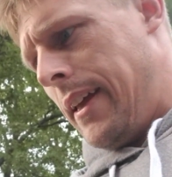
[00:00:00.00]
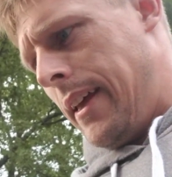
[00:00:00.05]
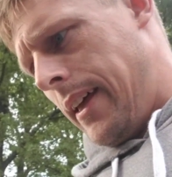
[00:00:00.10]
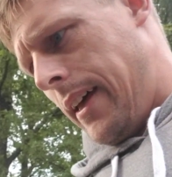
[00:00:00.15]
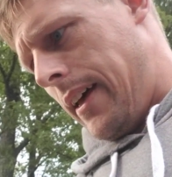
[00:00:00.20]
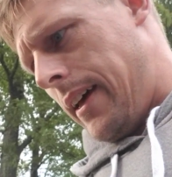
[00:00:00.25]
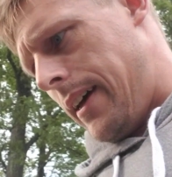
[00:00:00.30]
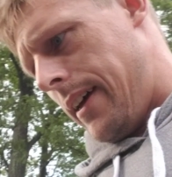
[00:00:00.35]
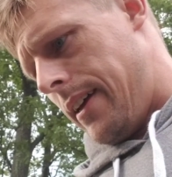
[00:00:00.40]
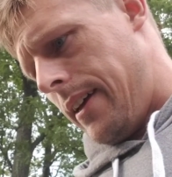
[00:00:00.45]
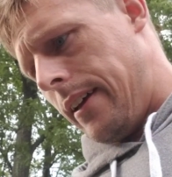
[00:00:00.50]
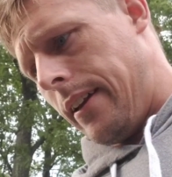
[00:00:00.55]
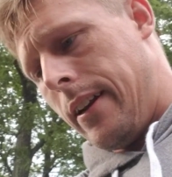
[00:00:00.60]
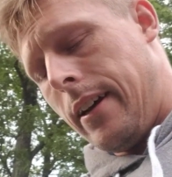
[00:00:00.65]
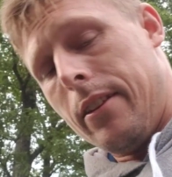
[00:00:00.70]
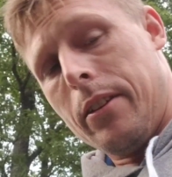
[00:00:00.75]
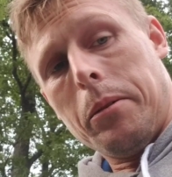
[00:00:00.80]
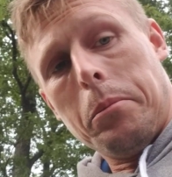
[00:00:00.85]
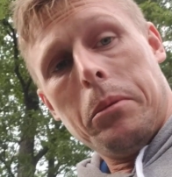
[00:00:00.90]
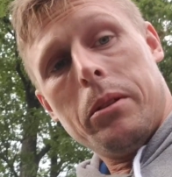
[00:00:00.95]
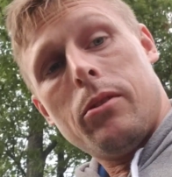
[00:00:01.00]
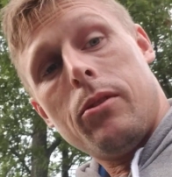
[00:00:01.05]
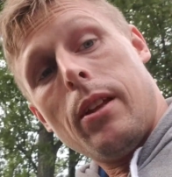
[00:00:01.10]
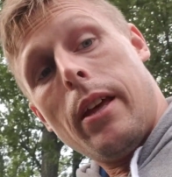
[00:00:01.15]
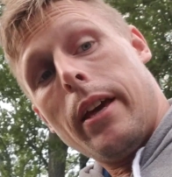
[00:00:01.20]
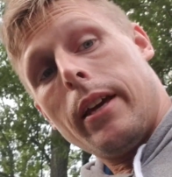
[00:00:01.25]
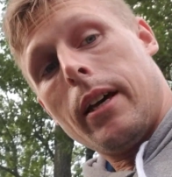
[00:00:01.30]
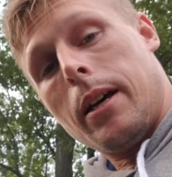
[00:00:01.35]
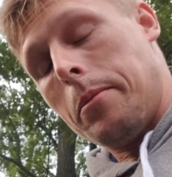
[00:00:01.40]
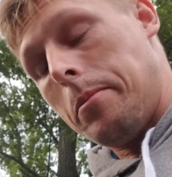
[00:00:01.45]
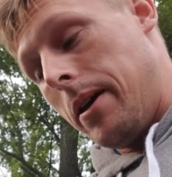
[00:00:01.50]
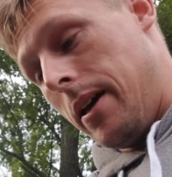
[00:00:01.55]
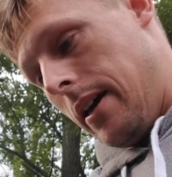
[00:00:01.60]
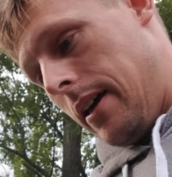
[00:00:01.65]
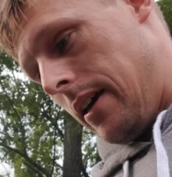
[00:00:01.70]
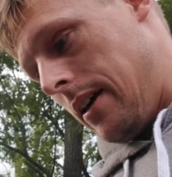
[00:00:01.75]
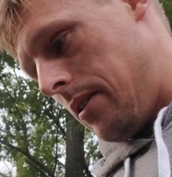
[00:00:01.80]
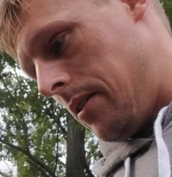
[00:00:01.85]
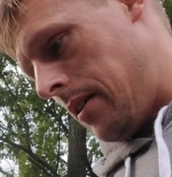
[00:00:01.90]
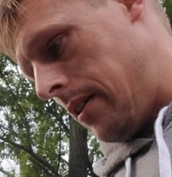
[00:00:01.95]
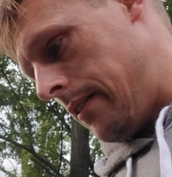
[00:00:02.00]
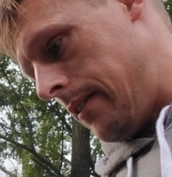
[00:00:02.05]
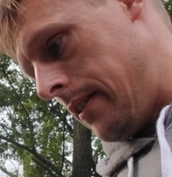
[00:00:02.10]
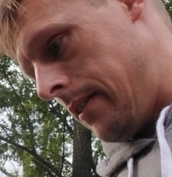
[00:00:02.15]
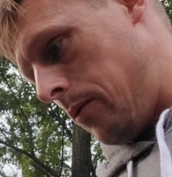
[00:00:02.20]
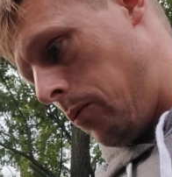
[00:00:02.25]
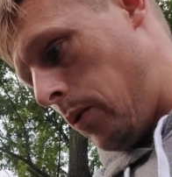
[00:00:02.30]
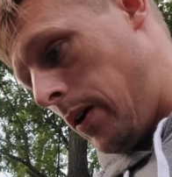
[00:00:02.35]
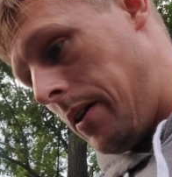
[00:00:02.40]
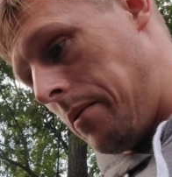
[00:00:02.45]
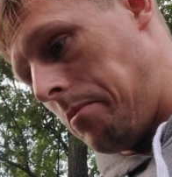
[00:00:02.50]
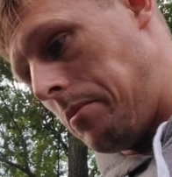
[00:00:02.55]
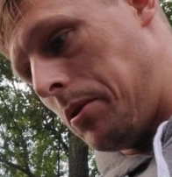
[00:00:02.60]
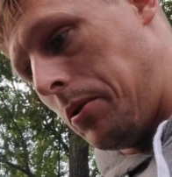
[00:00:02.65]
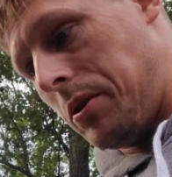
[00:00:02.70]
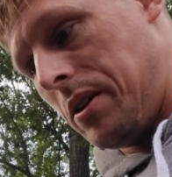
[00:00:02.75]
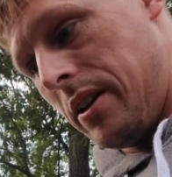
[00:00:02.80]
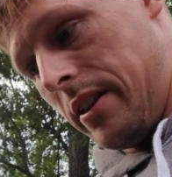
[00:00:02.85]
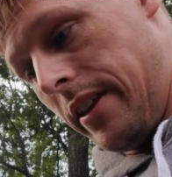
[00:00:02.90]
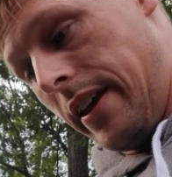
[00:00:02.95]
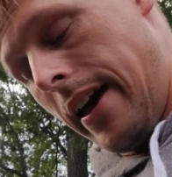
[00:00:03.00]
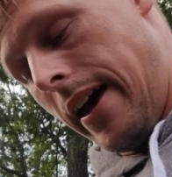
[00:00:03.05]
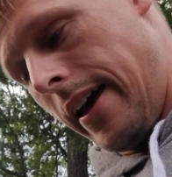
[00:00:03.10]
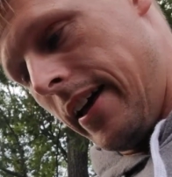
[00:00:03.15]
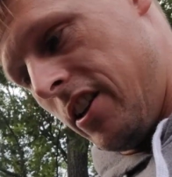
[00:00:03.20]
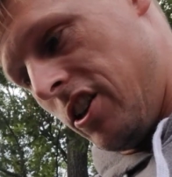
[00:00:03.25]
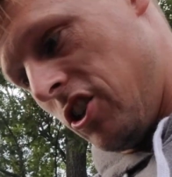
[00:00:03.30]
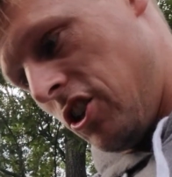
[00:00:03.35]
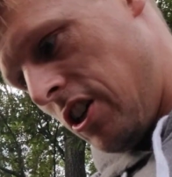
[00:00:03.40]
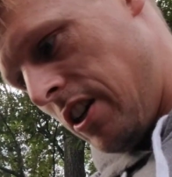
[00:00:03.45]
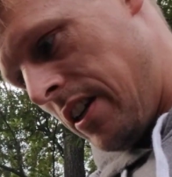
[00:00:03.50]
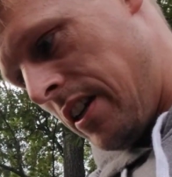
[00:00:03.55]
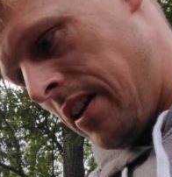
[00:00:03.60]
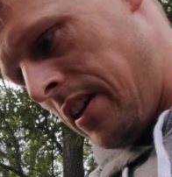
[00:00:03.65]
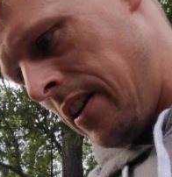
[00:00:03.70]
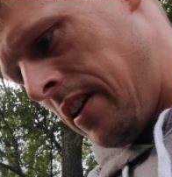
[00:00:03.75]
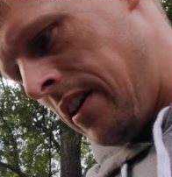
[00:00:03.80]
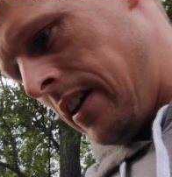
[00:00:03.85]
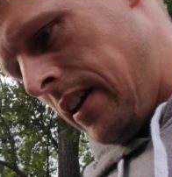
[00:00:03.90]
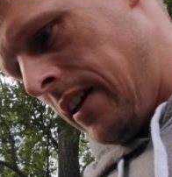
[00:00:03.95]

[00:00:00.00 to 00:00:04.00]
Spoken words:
another mistake I made when building the engine,